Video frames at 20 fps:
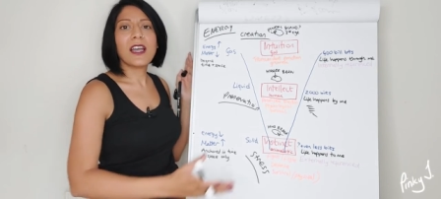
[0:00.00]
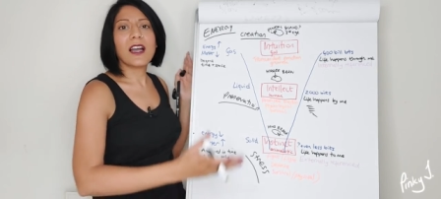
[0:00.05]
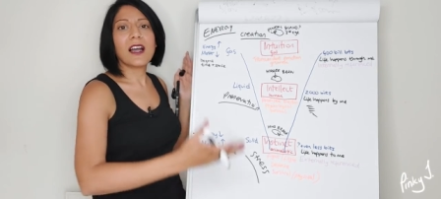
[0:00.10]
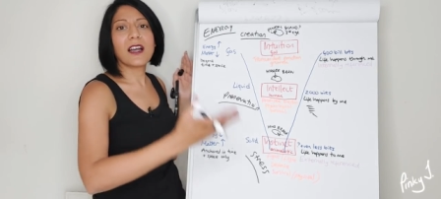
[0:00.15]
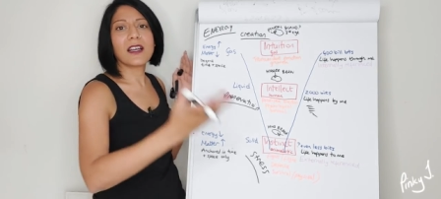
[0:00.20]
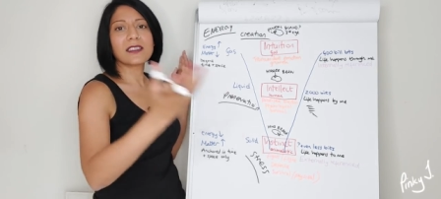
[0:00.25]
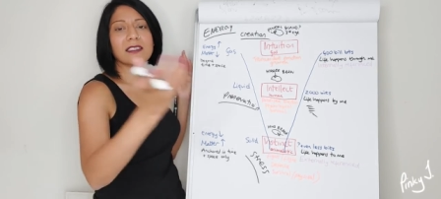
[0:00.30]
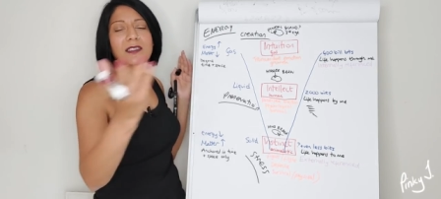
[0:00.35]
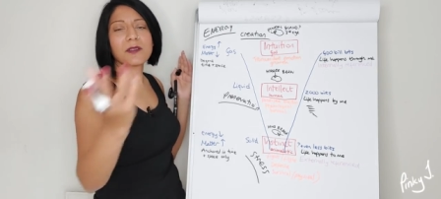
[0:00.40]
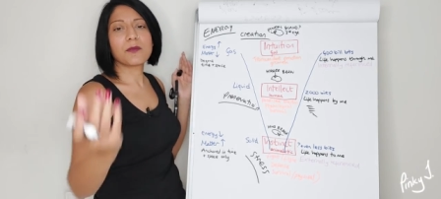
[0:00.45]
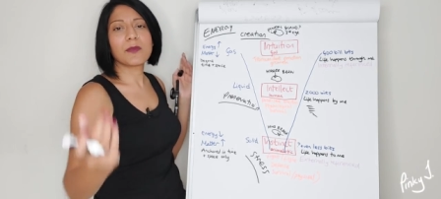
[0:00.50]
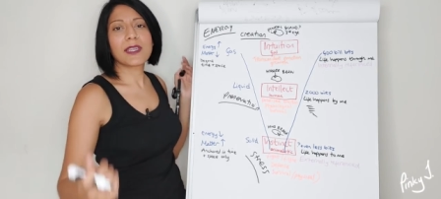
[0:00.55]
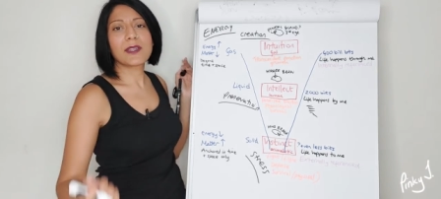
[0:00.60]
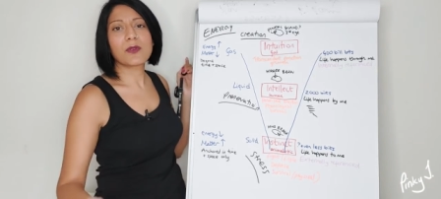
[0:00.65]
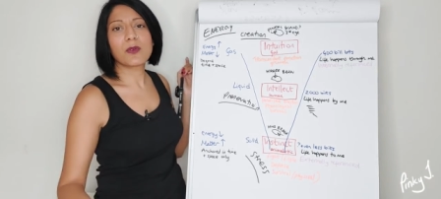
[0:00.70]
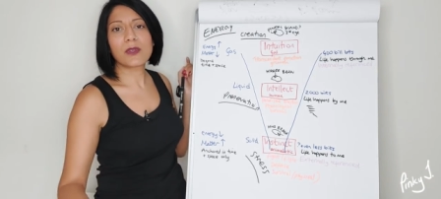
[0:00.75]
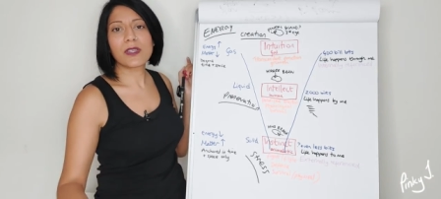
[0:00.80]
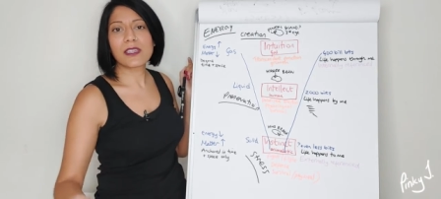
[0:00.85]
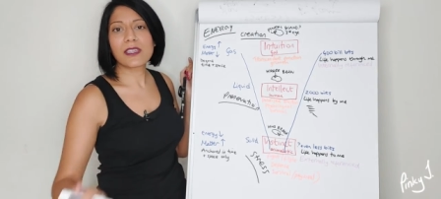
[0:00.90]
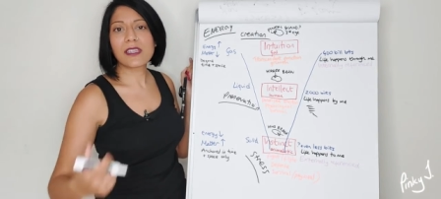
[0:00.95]
Uh, some may
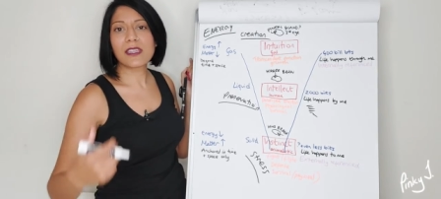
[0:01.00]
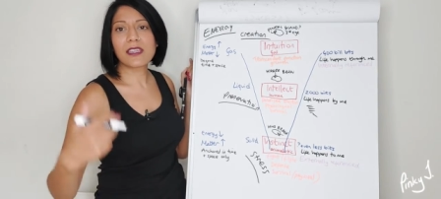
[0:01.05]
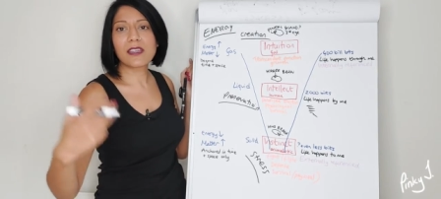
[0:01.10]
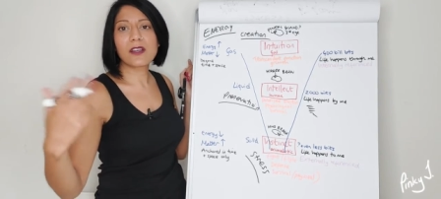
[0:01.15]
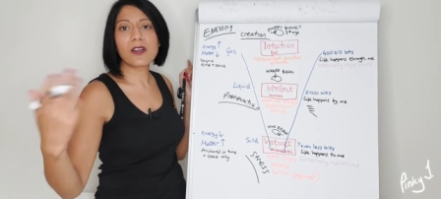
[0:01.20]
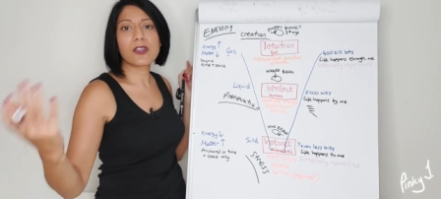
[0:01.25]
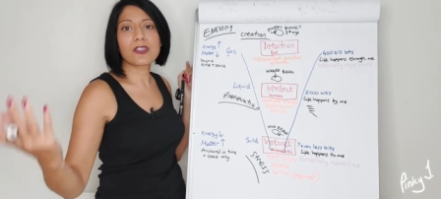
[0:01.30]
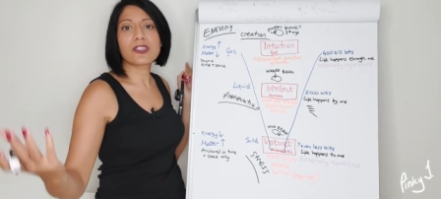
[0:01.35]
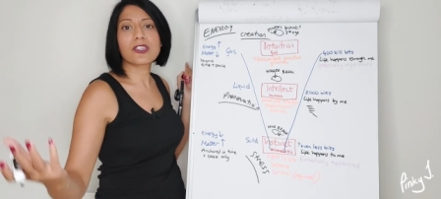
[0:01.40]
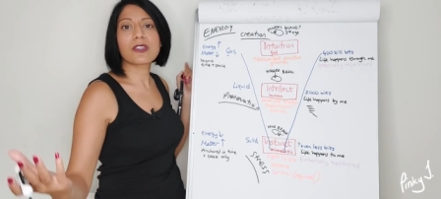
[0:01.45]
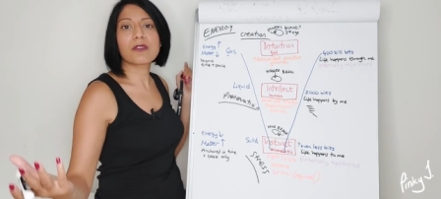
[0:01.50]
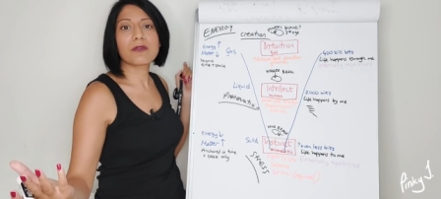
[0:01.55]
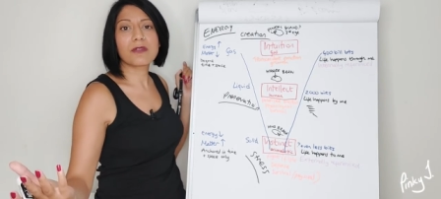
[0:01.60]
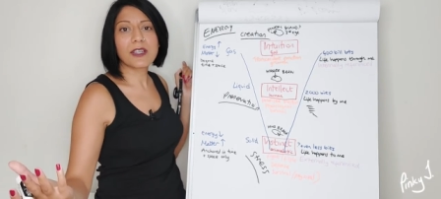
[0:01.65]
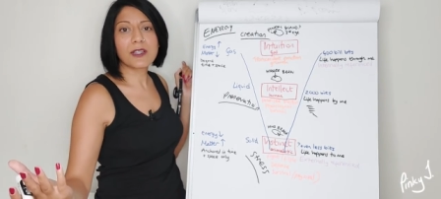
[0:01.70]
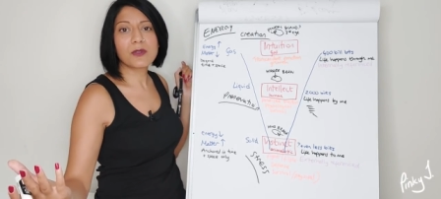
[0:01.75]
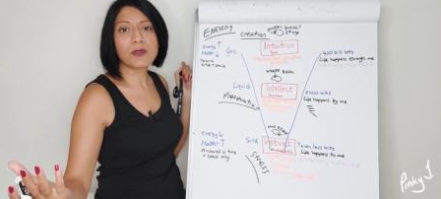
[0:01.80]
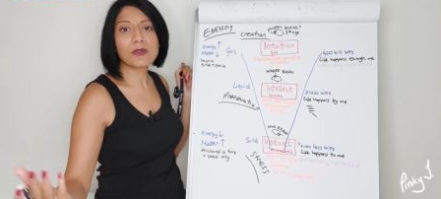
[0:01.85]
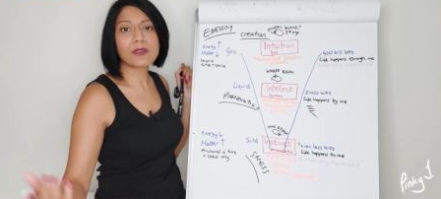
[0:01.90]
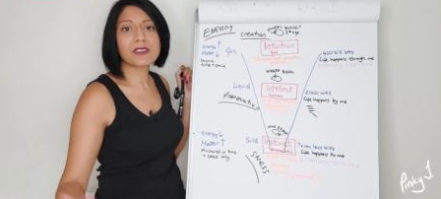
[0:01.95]
call it the Akashic
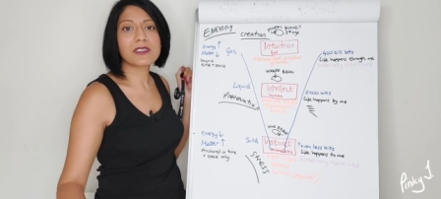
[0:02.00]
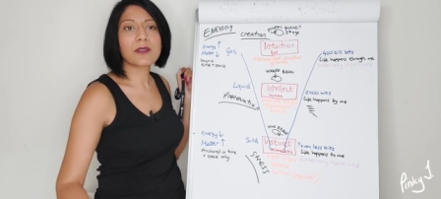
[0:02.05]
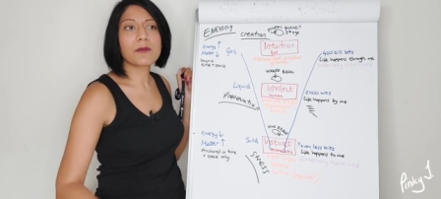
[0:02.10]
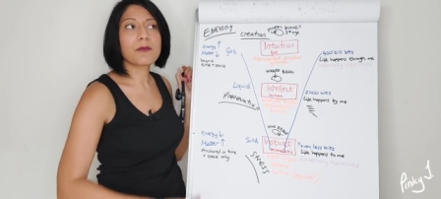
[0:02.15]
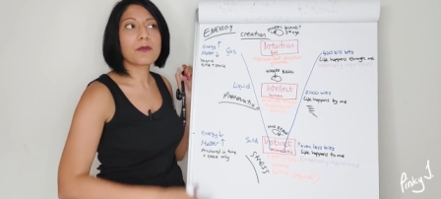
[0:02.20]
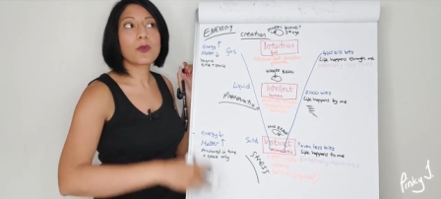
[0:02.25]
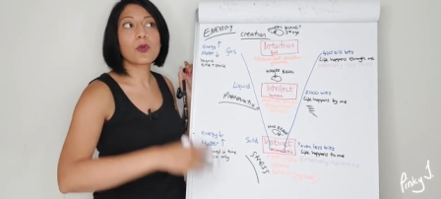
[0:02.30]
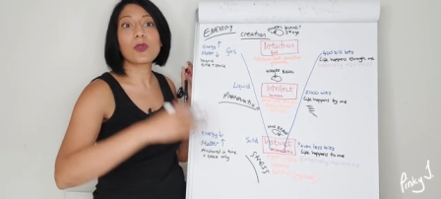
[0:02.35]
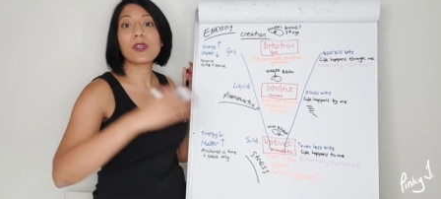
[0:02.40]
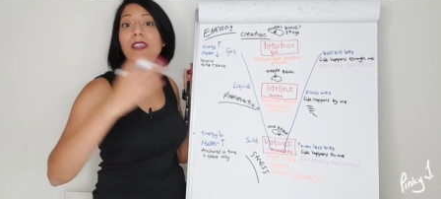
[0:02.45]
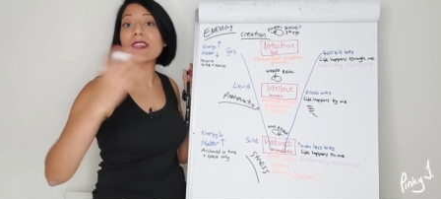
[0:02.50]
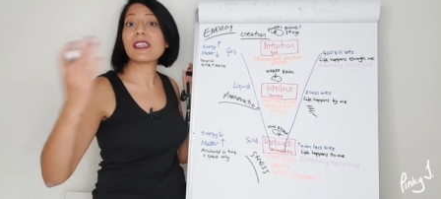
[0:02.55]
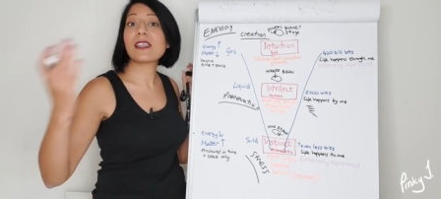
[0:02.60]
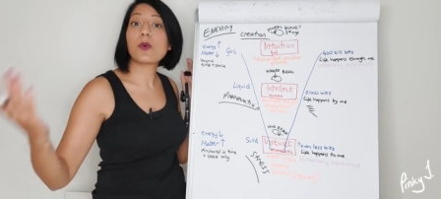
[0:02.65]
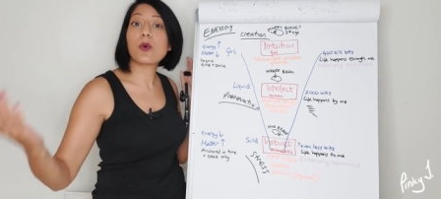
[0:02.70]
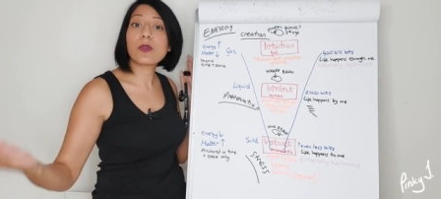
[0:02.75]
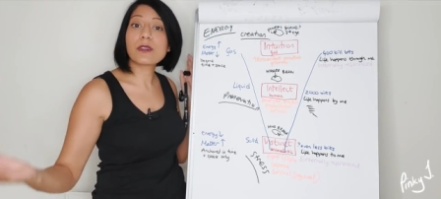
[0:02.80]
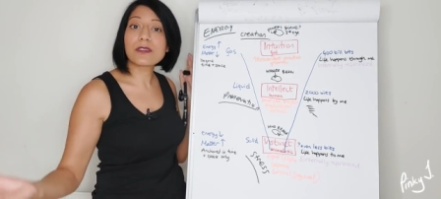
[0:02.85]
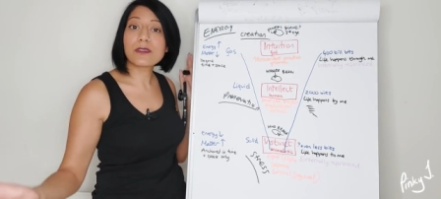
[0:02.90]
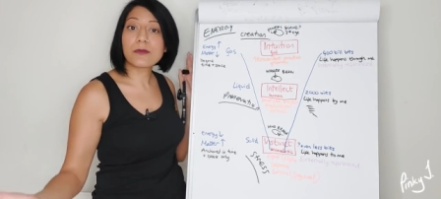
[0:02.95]
record, some call it the
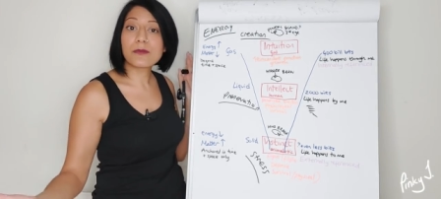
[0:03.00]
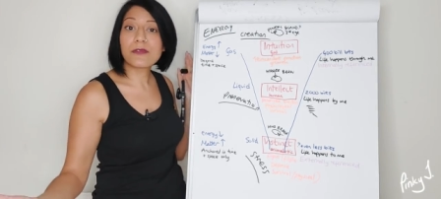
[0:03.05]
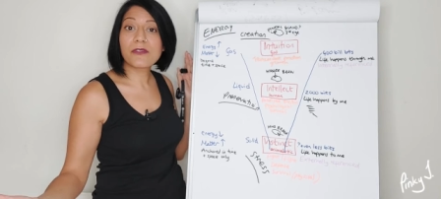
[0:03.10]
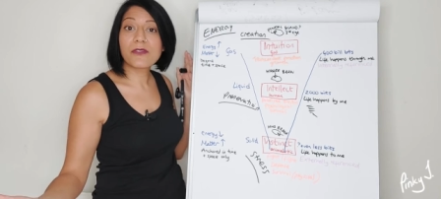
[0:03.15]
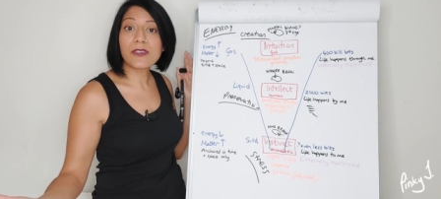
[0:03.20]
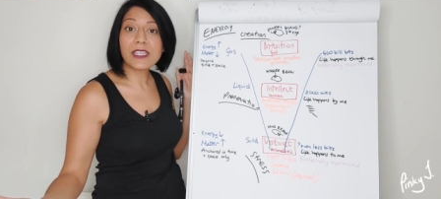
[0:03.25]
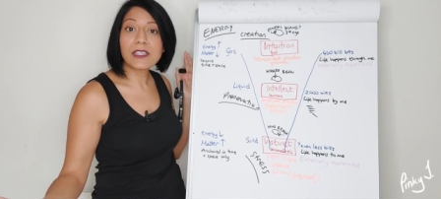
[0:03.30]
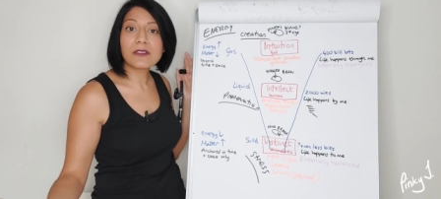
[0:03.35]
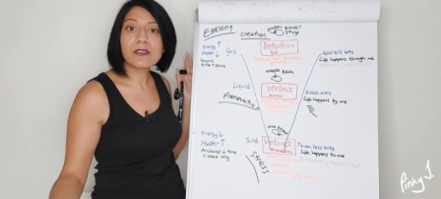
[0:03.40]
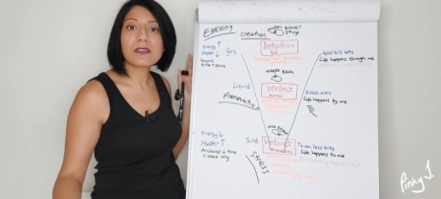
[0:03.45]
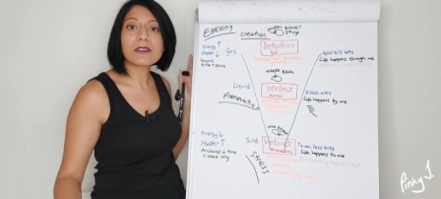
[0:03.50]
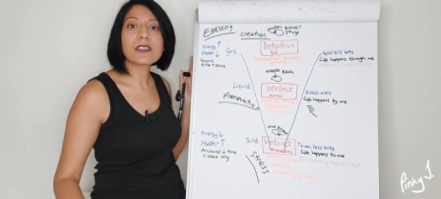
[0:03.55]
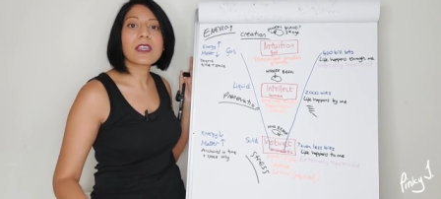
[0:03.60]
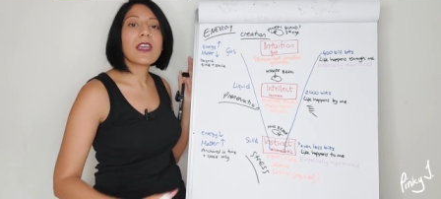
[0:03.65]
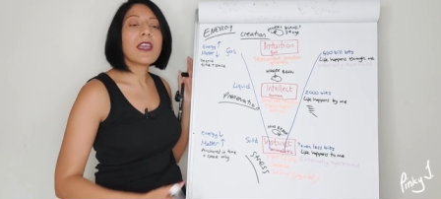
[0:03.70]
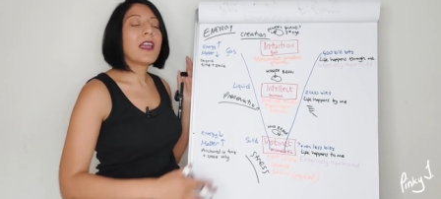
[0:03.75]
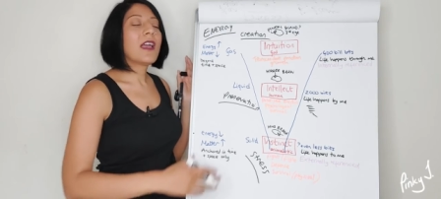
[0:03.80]
quantum field.